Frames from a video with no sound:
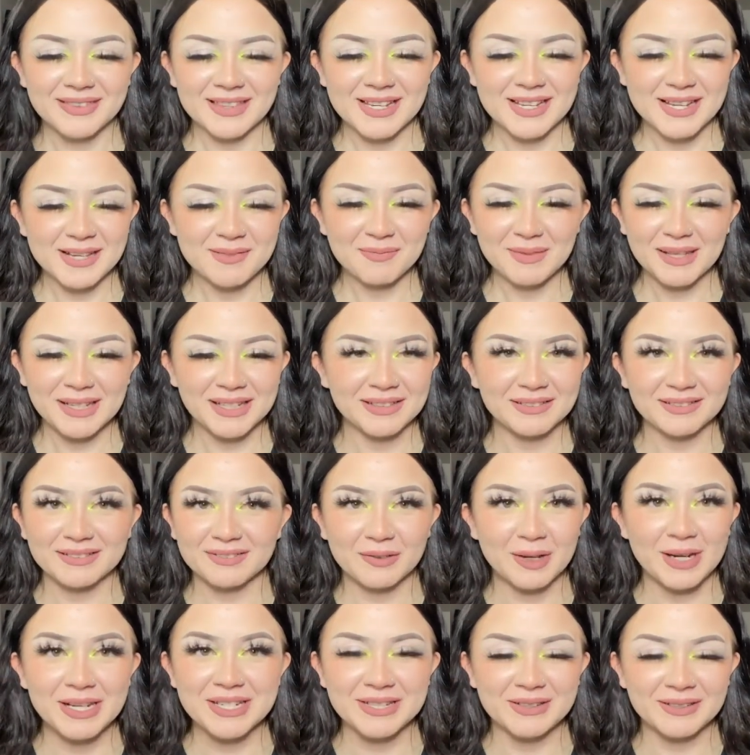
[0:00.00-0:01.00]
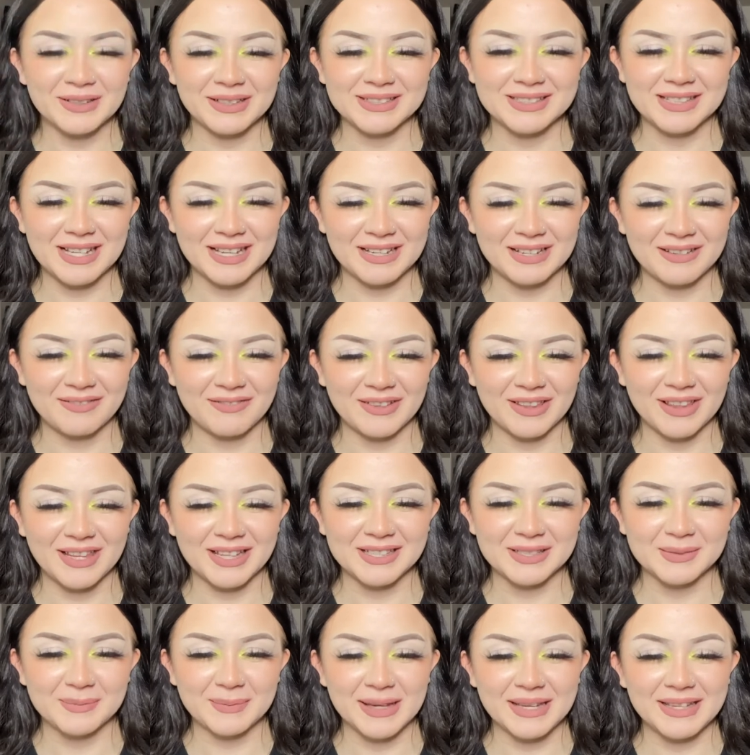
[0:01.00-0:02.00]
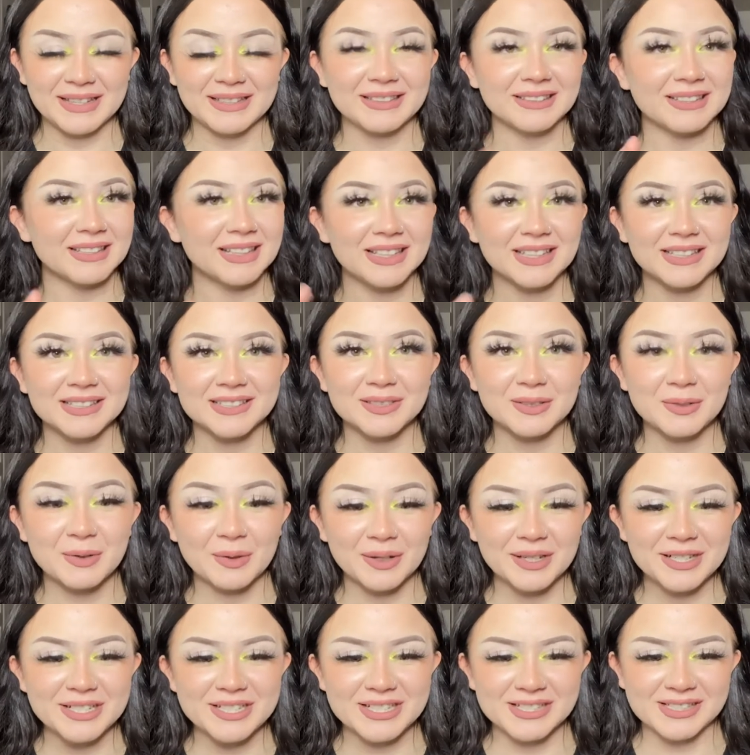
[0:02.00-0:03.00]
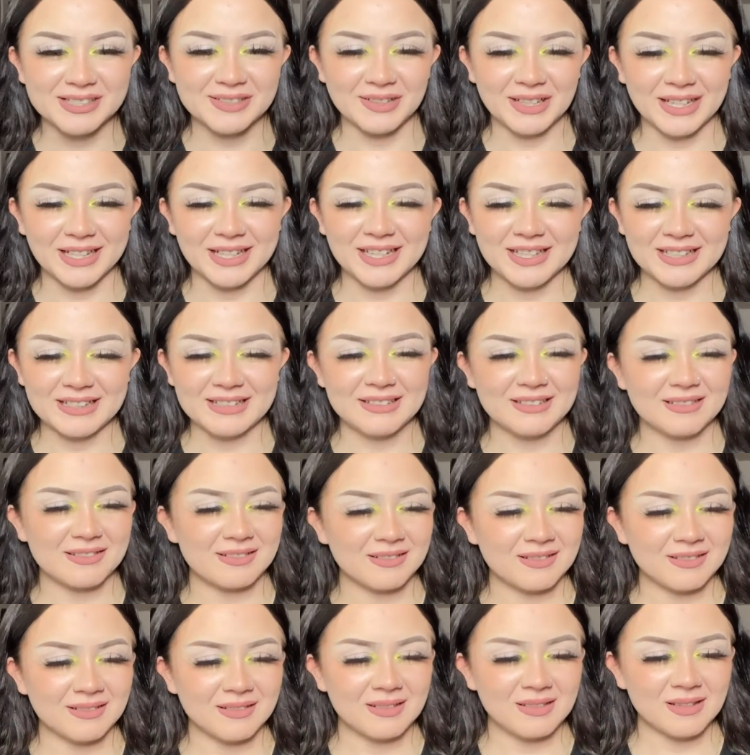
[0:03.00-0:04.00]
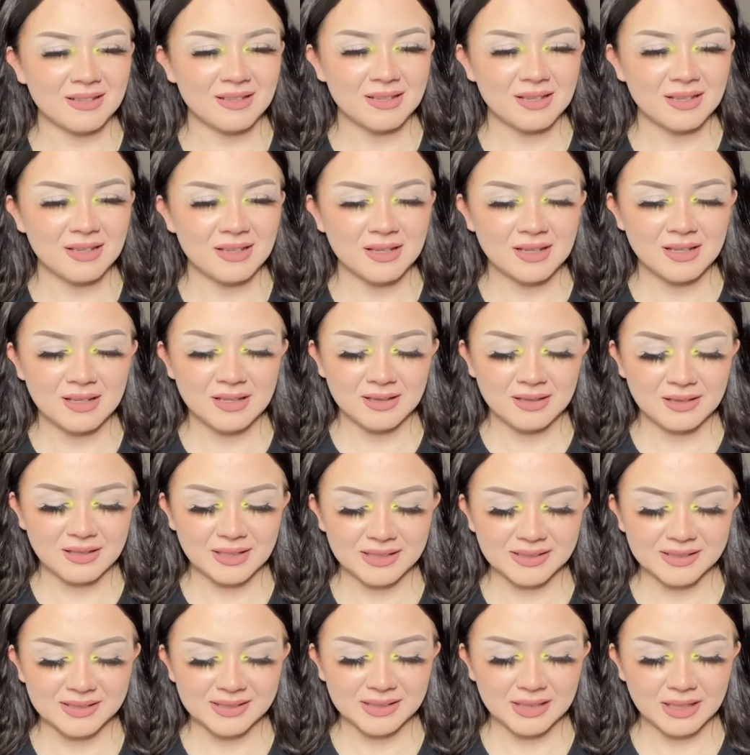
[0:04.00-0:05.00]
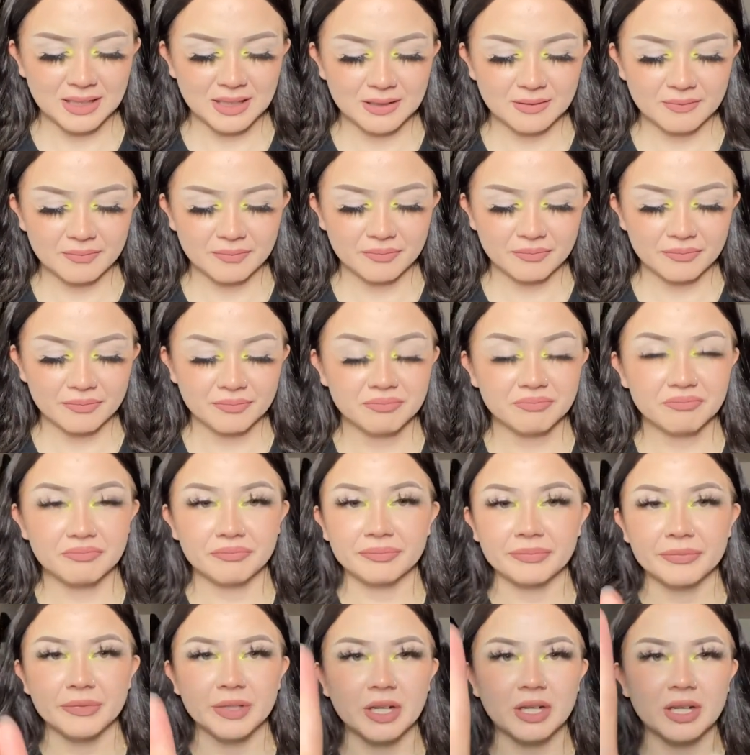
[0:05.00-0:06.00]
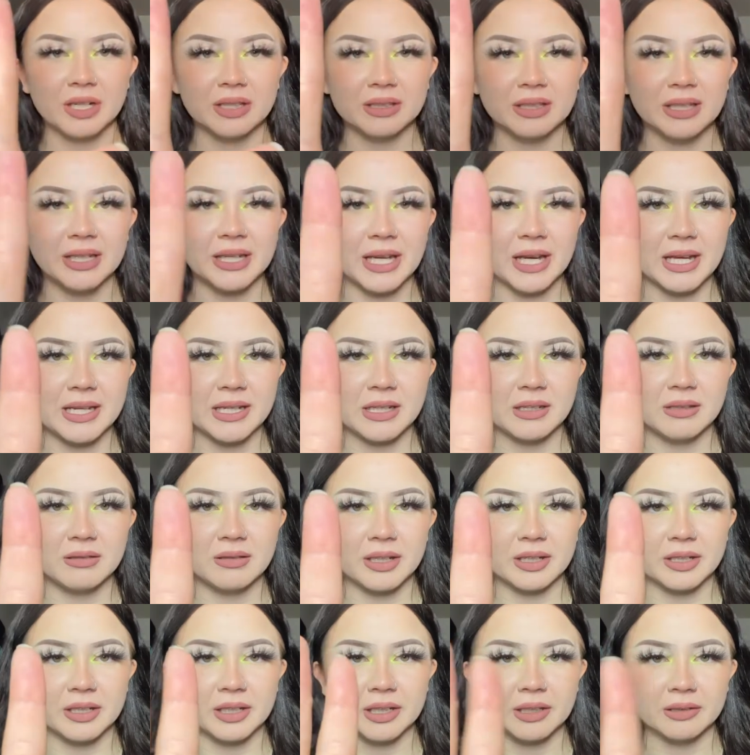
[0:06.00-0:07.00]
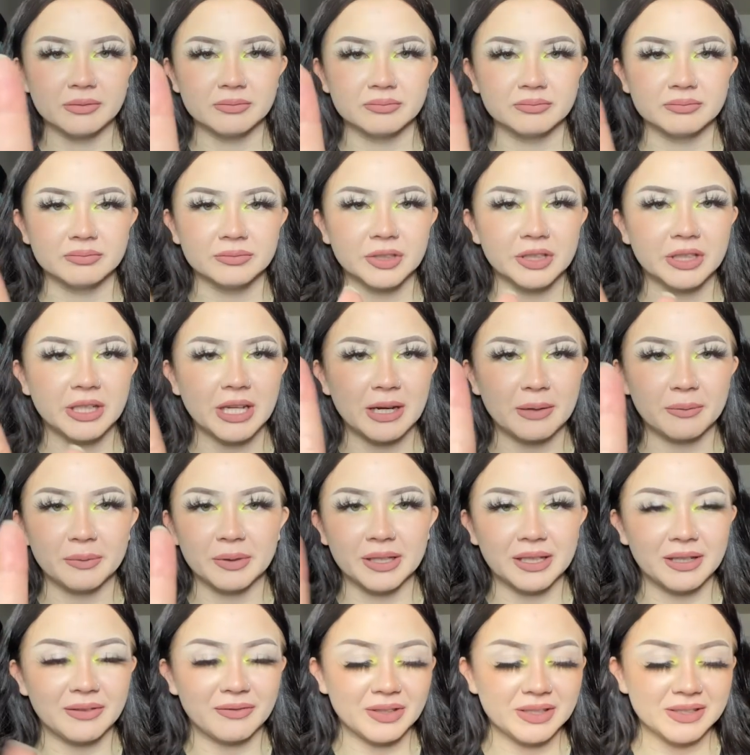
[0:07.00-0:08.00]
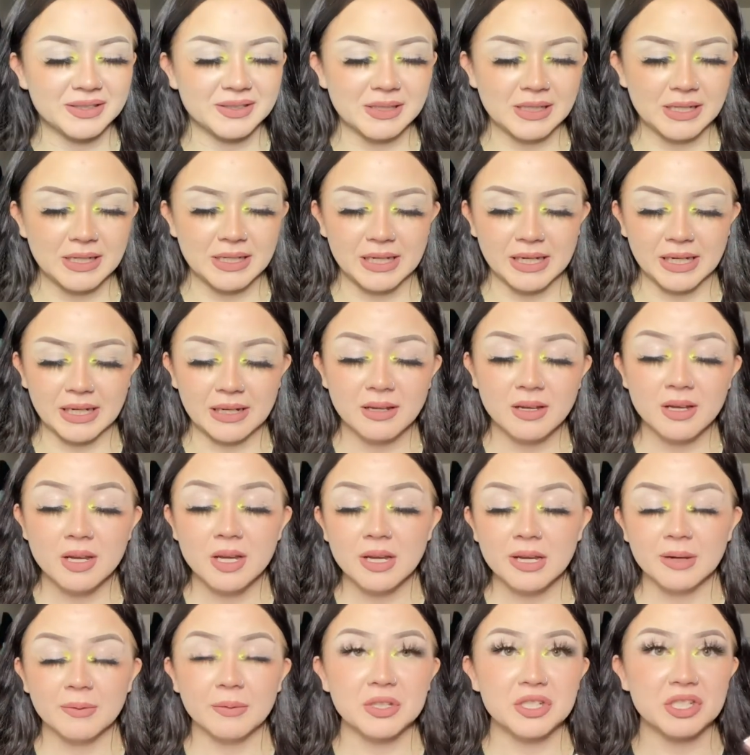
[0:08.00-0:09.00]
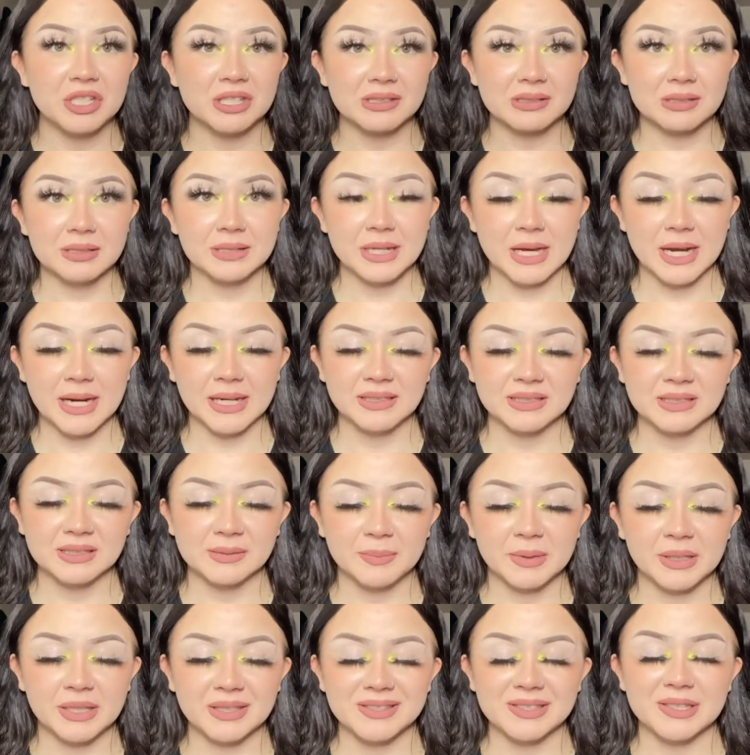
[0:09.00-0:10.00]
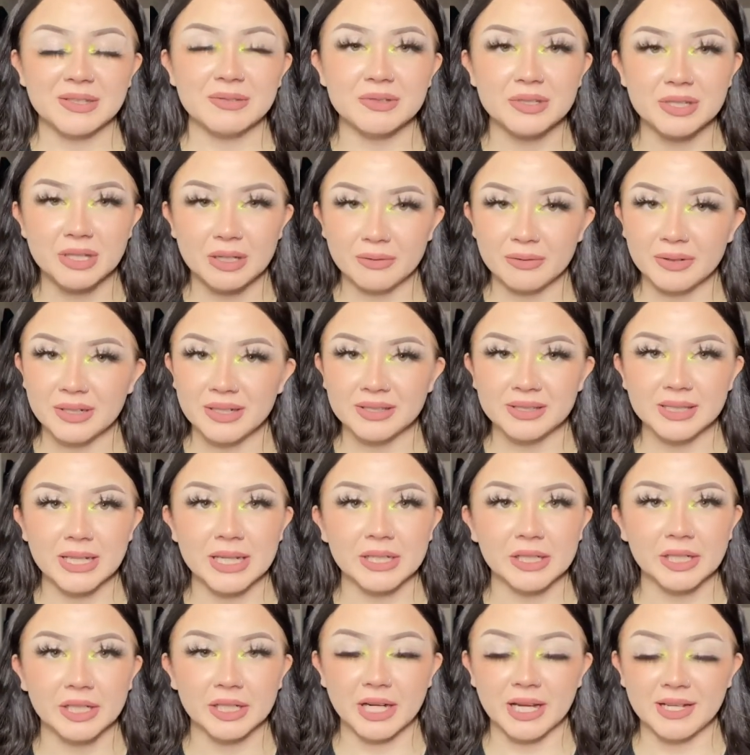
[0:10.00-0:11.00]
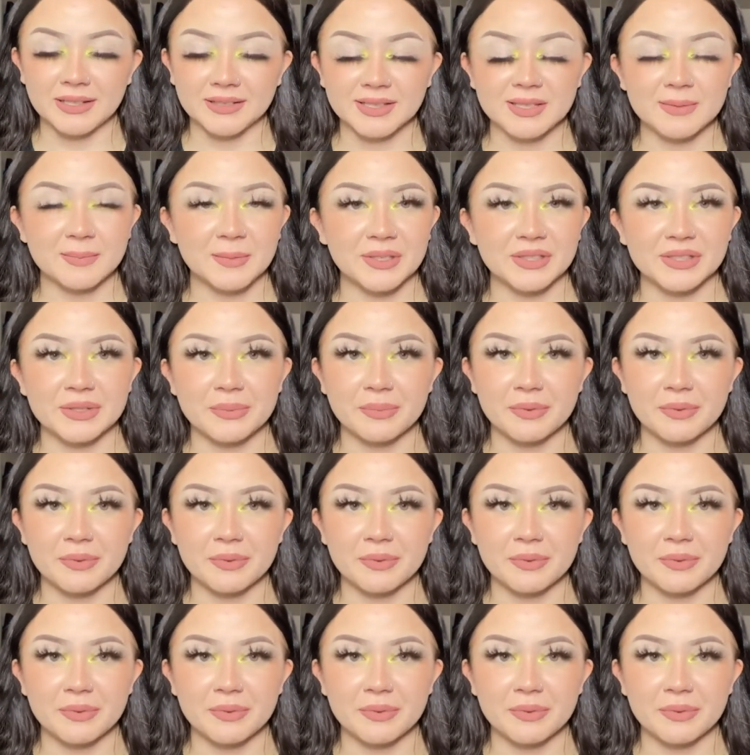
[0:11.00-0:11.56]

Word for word: I'm like way too excited for this, but it's gorgeous, right? Let's see. Hardly any glitter. You can't really even see any, which is nice because you don't want to sell your customers a